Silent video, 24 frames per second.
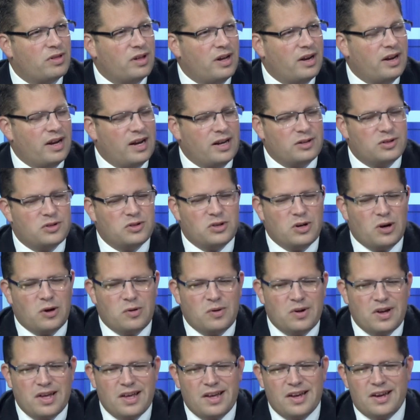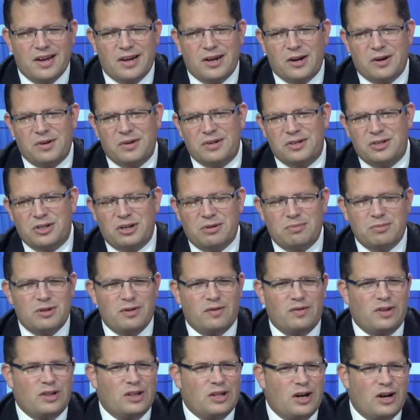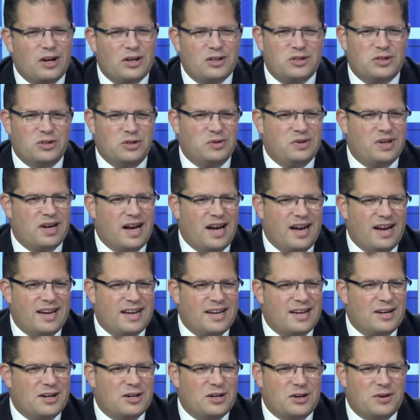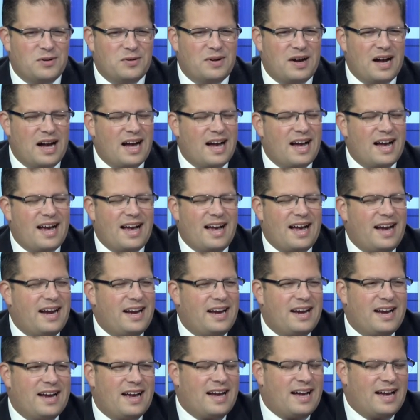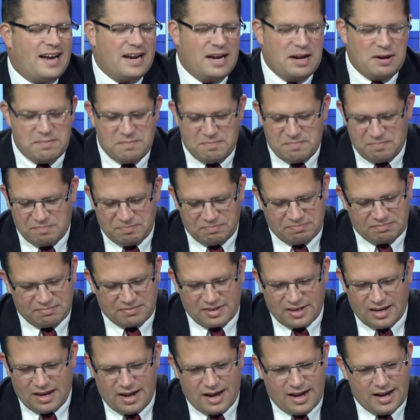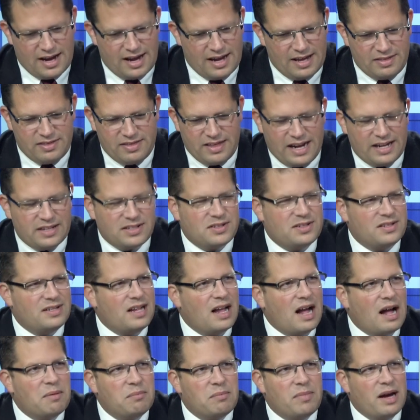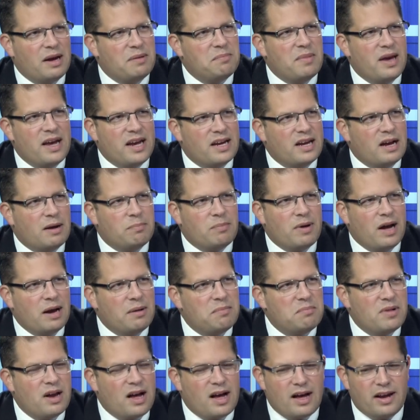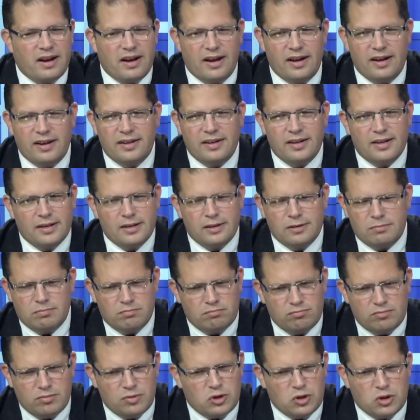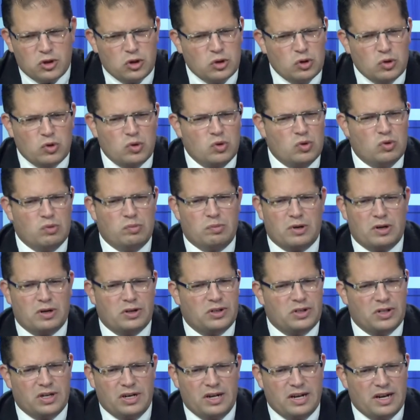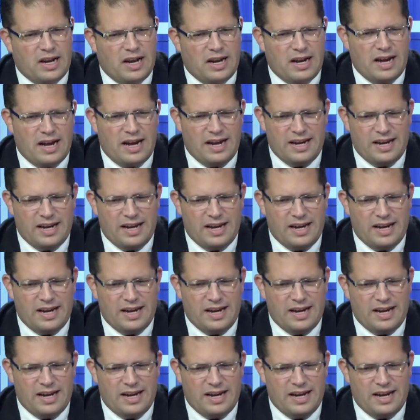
it. And so, you know, in terms of a lawsuit, I am. That's not my makeup. I'm not a sue person, and